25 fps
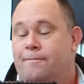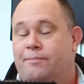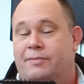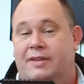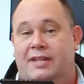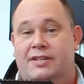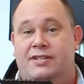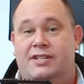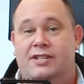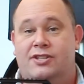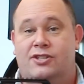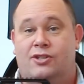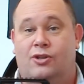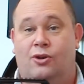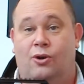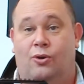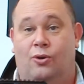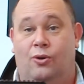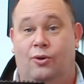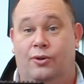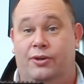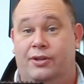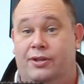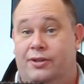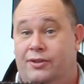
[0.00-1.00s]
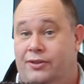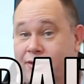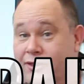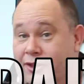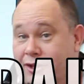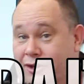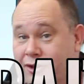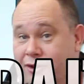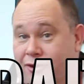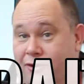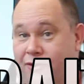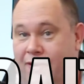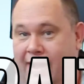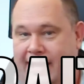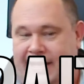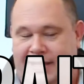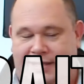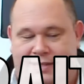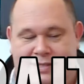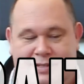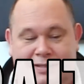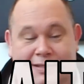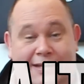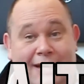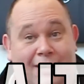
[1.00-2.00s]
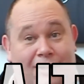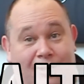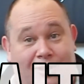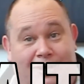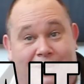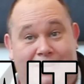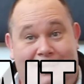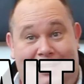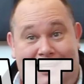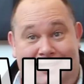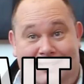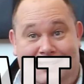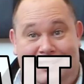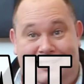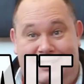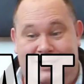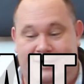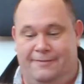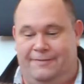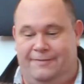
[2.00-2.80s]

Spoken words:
This is called the Krait. Now look at this, this is